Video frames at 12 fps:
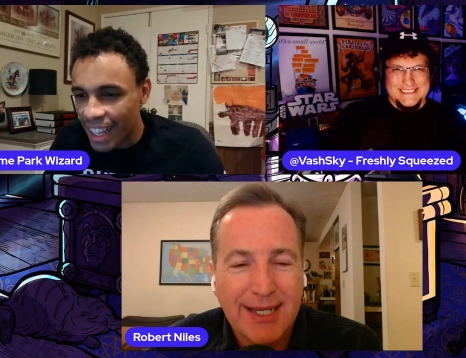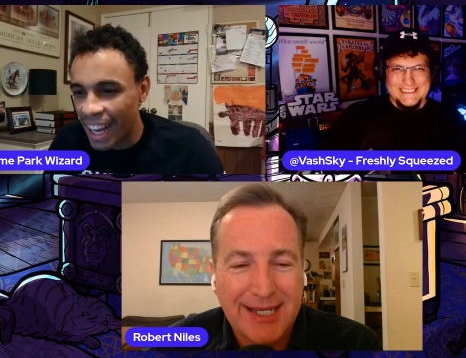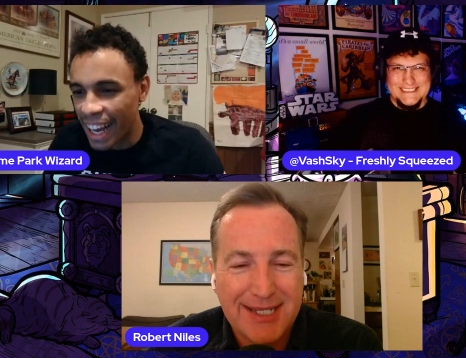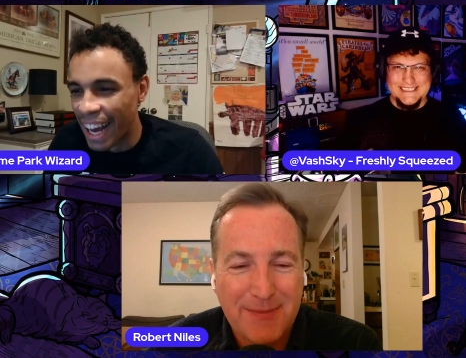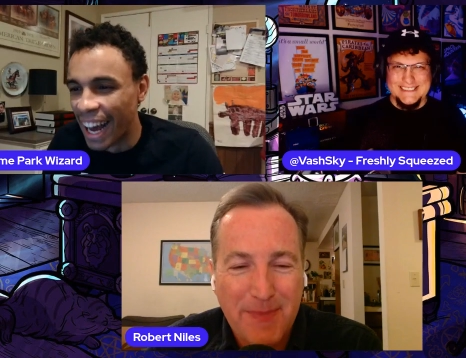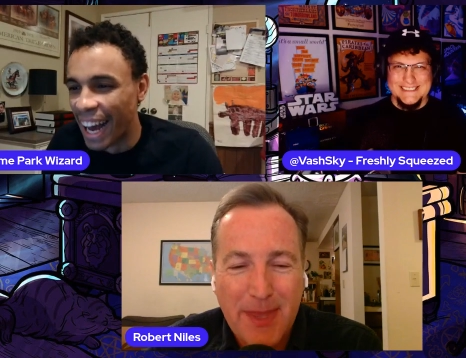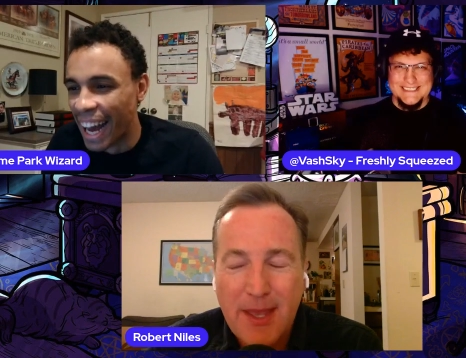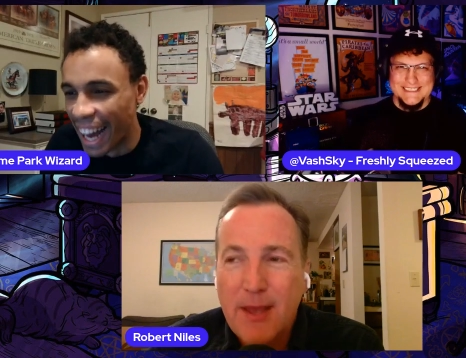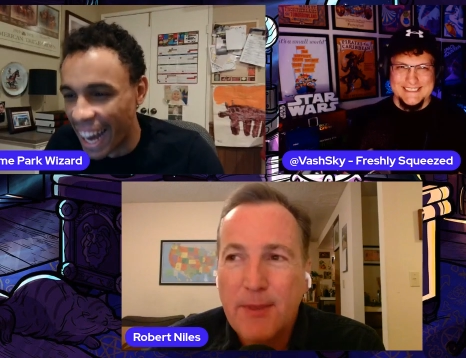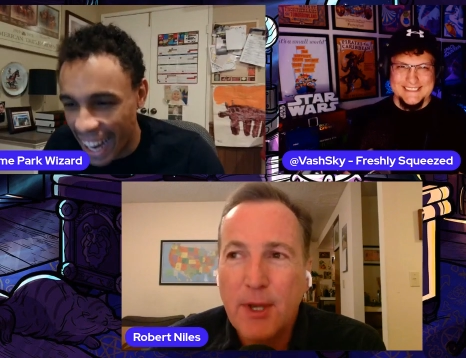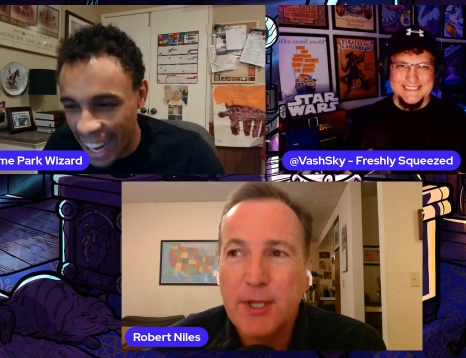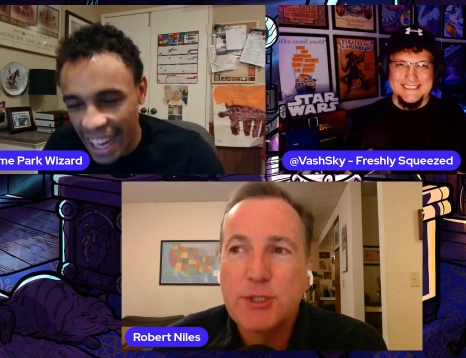
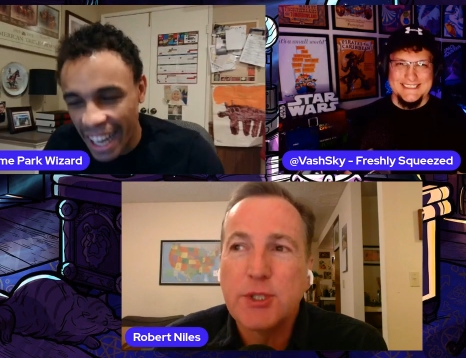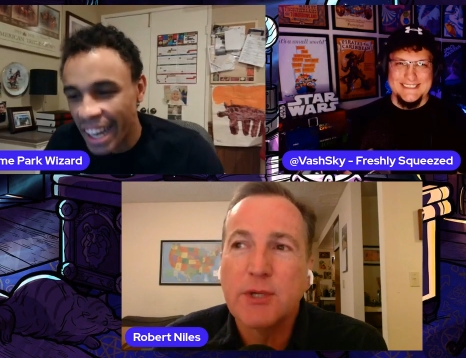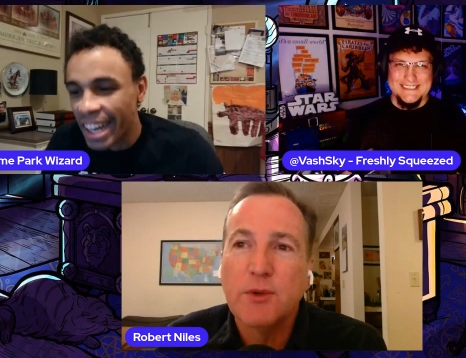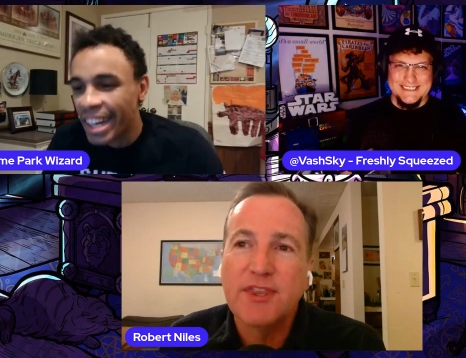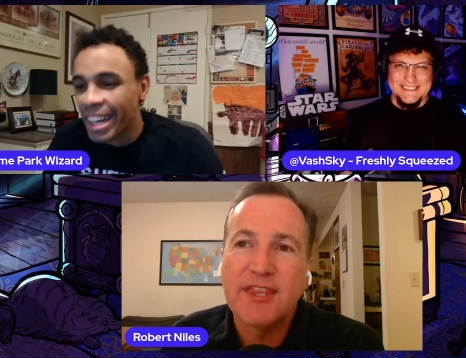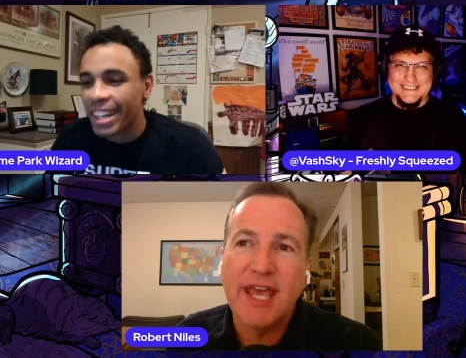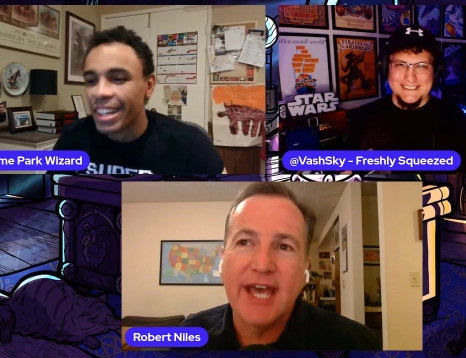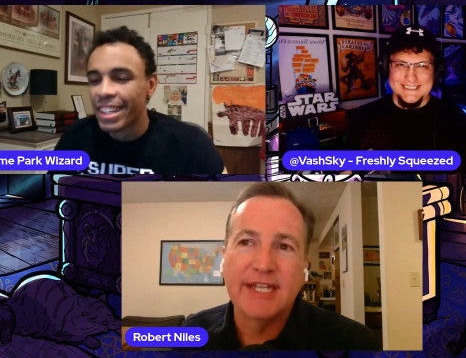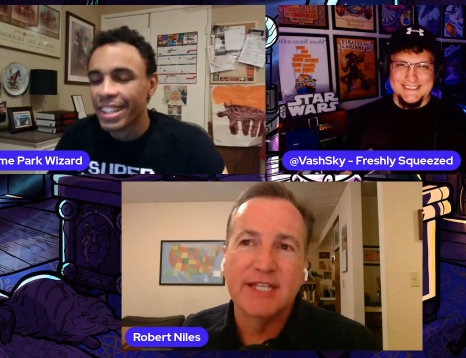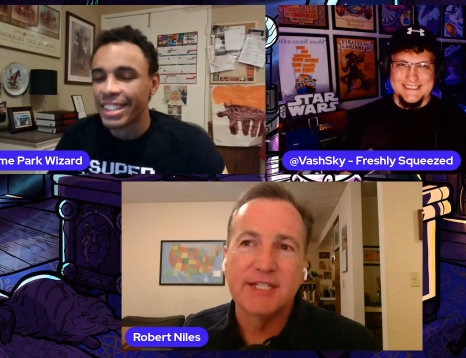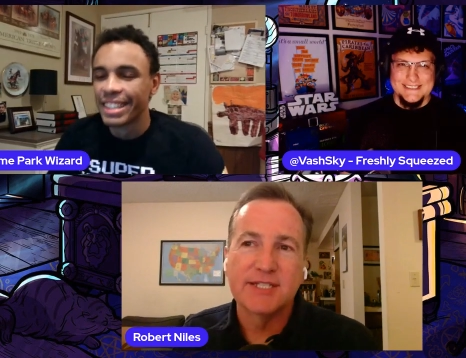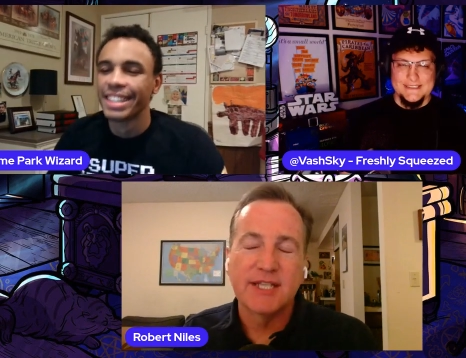Speaker 1: the only with that
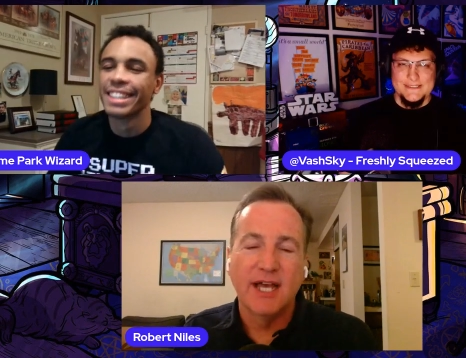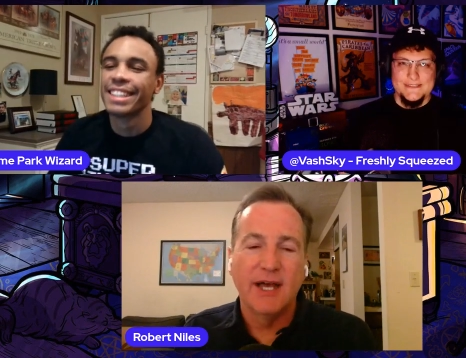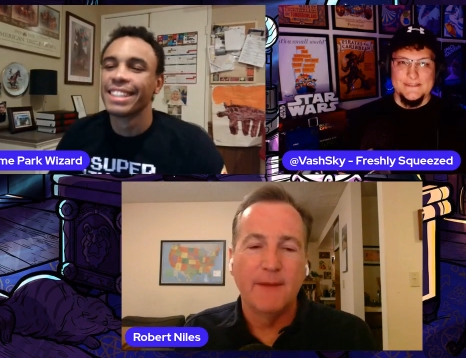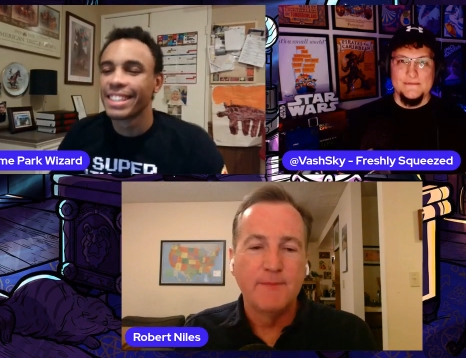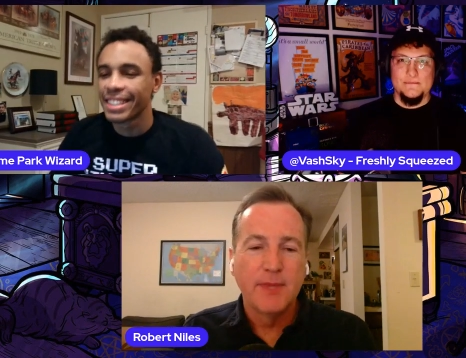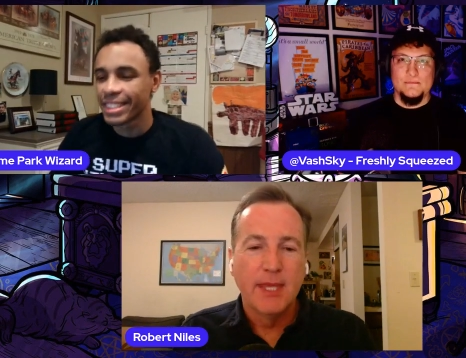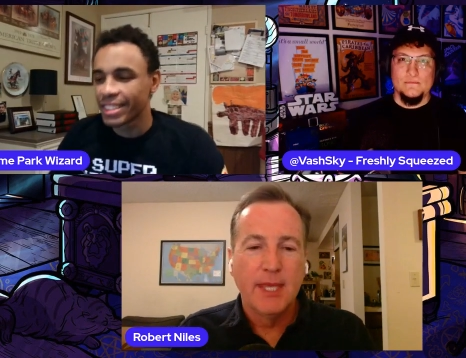is um,